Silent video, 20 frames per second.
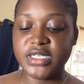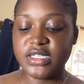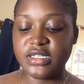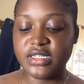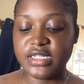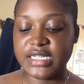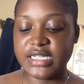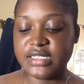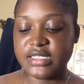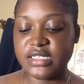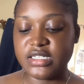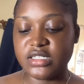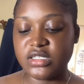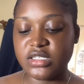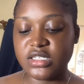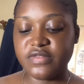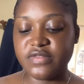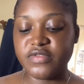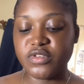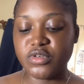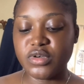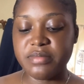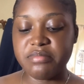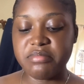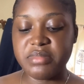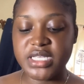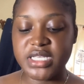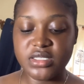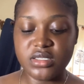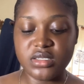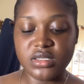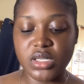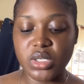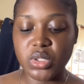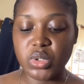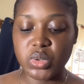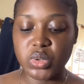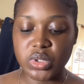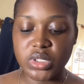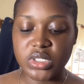it, guys, and give you a better
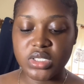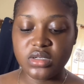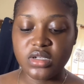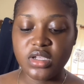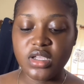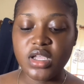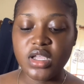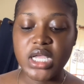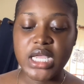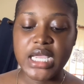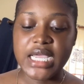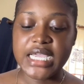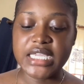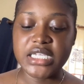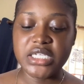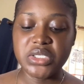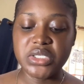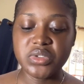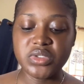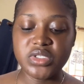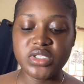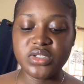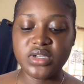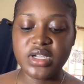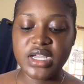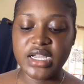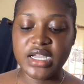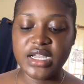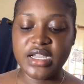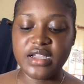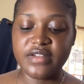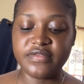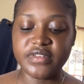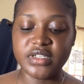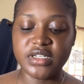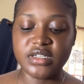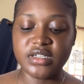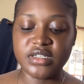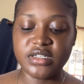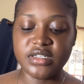look. I used to have
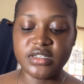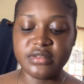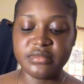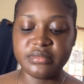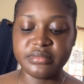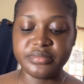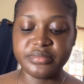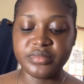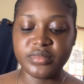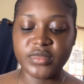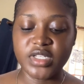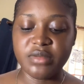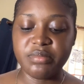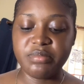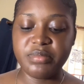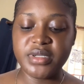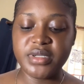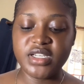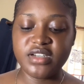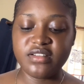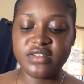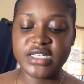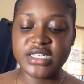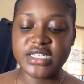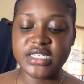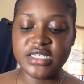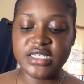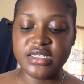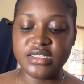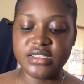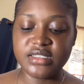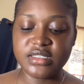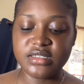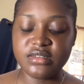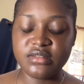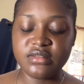um a pair of these,